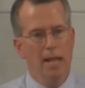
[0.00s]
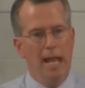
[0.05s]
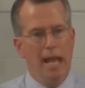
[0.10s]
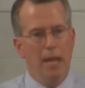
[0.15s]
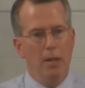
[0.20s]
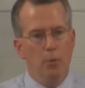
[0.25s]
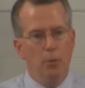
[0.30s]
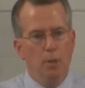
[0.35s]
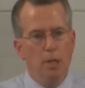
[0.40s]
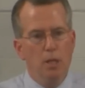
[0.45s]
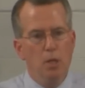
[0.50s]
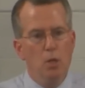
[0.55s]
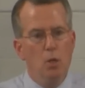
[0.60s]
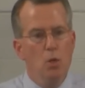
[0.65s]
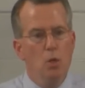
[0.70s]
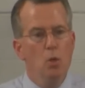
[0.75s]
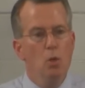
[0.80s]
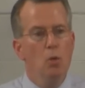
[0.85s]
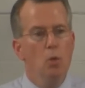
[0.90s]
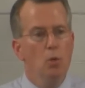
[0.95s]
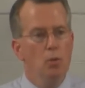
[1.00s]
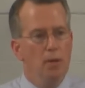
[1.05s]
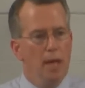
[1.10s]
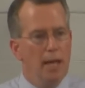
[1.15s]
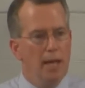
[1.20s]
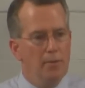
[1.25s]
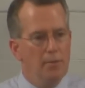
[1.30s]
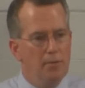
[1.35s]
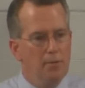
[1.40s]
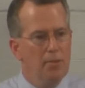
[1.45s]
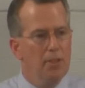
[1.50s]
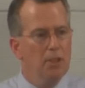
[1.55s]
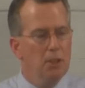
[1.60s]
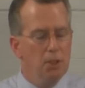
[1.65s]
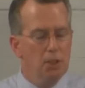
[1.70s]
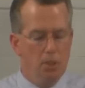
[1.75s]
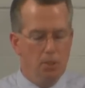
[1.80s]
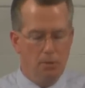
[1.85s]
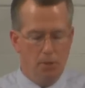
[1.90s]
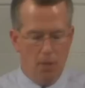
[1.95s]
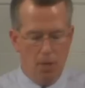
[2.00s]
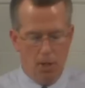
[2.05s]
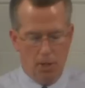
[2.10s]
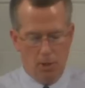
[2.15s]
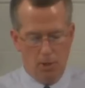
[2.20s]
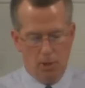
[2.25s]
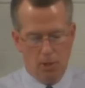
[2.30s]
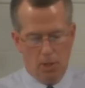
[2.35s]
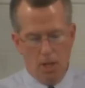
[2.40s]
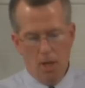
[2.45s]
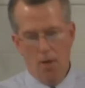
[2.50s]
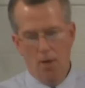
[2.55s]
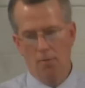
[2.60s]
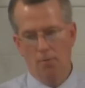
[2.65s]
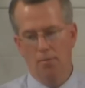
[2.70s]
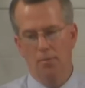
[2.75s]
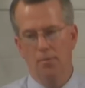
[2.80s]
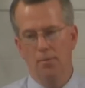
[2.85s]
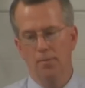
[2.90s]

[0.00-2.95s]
and renew that vision of God's love.